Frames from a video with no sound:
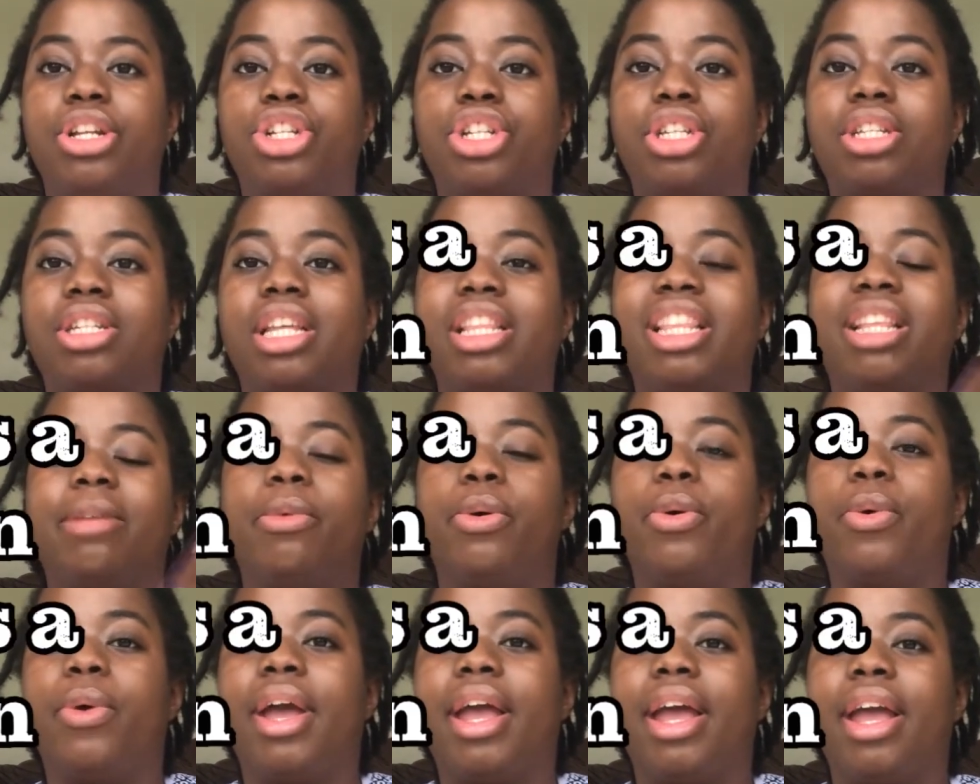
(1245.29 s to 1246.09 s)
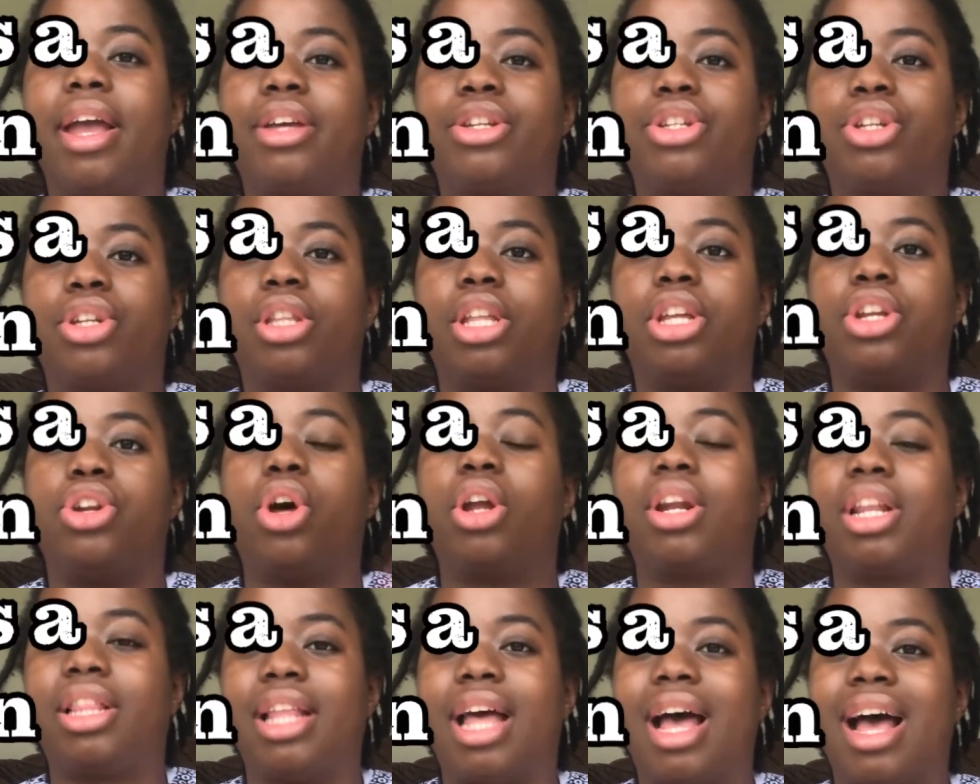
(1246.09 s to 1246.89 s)
just send them away so they're
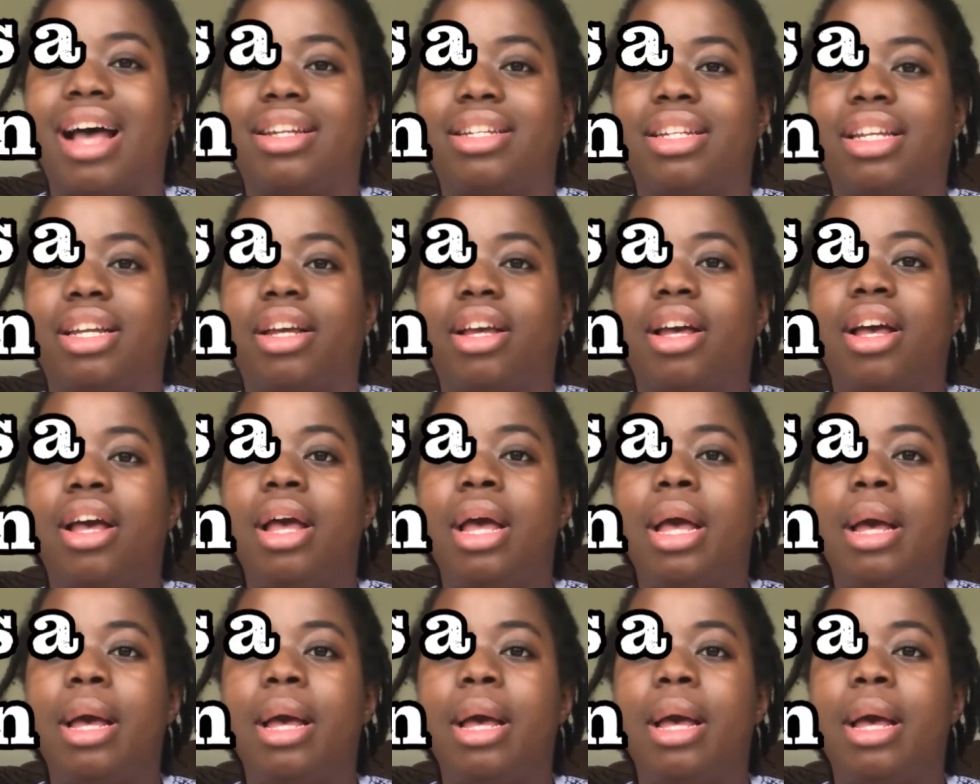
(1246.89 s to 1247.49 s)
not in the attic.